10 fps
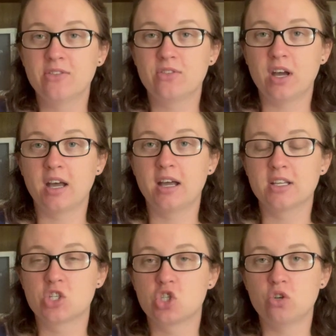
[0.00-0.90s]
the
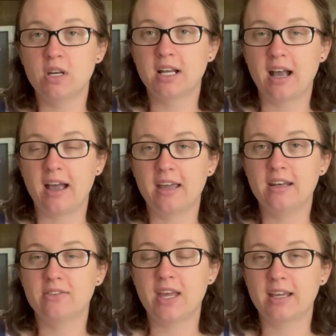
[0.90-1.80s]
student
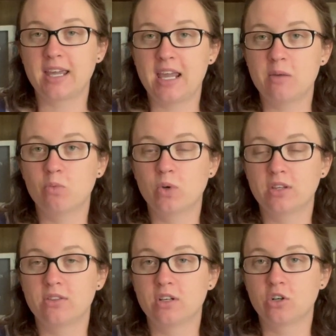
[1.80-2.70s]
guide that came with
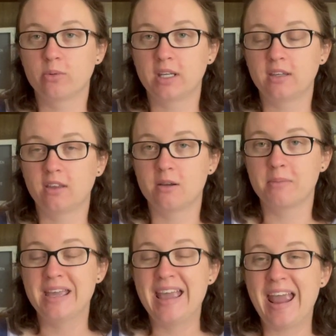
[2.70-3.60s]
the curriculum
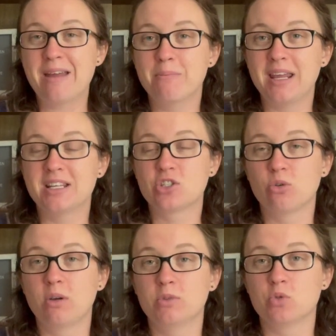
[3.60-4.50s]
and made it so
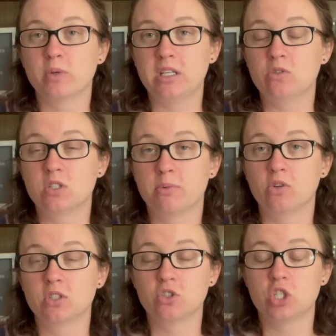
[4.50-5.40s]
it was reusable.
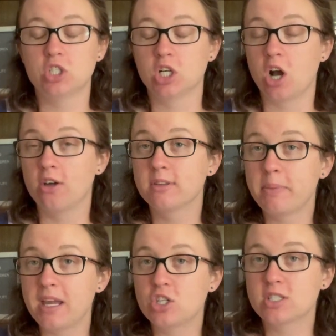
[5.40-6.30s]
So she took all the
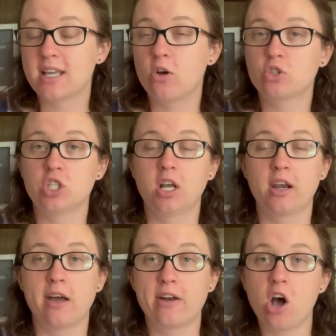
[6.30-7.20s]
pages out, she cut
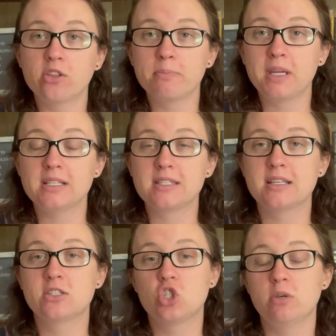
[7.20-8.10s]
out all the
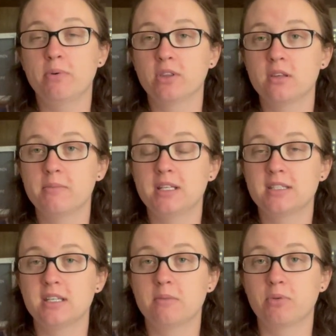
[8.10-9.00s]
pieces, she put them
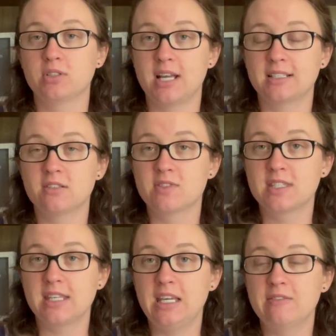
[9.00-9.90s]
into protective
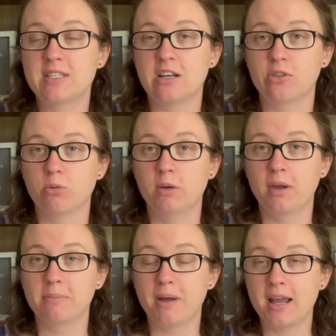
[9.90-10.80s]
sleeves and a
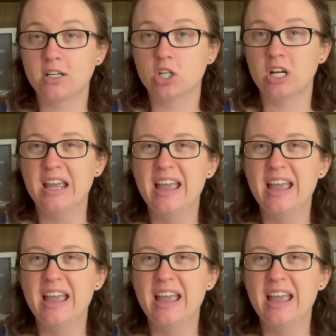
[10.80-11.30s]
3-ring binder.